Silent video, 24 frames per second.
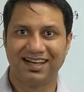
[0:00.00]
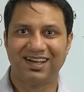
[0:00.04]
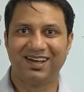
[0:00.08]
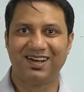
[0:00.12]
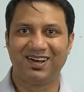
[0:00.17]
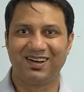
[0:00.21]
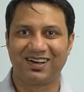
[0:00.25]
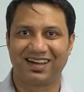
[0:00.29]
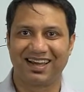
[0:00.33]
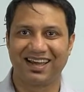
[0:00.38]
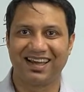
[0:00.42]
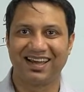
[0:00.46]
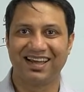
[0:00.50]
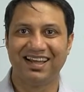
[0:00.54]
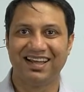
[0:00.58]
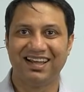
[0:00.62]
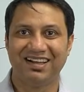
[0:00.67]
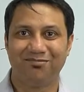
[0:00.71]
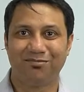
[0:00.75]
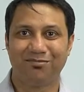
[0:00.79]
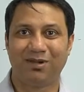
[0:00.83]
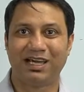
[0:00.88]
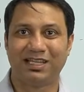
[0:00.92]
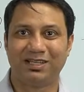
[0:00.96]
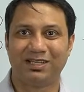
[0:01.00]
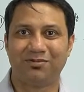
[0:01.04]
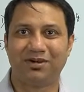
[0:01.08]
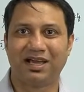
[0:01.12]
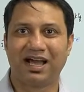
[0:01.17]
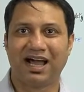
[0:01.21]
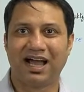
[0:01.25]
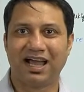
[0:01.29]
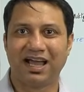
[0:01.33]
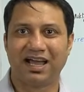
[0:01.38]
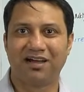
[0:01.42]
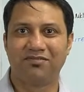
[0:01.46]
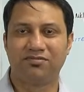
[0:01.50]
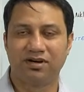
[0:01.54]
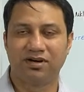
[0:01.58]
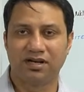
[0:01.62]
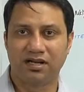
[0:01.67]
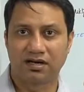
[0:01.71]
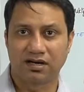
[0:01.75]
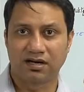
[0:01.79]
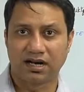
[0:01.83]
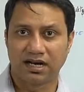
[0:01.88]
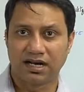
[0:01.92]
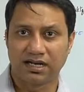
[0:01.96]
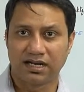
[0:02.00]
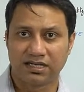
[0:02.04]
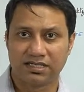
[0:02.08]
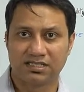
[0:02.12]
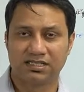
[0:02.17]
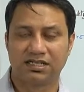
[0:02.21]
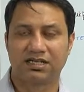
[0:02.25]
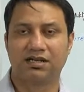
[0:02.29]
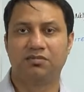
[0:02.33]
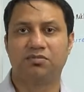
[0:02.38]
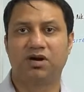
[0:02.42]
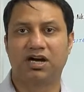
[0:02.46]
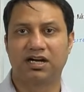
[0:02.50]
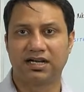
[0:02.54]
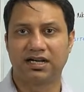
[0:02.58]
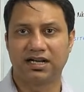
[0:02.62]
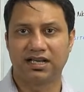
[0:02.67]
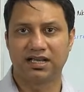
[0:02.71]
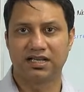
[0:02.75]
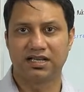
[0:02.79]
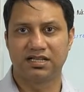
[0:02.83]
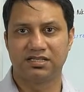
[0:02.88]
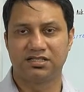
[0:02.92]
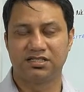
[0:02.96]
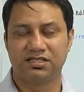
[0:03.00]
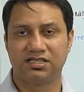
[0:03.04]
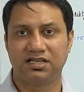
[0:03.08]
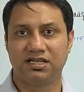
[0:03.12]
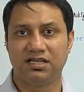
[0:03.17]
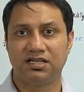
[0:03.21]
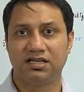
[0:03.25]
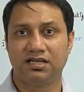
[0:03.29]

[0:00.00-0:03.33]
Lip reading: Okay, by the way, I have a running digital marketing agency,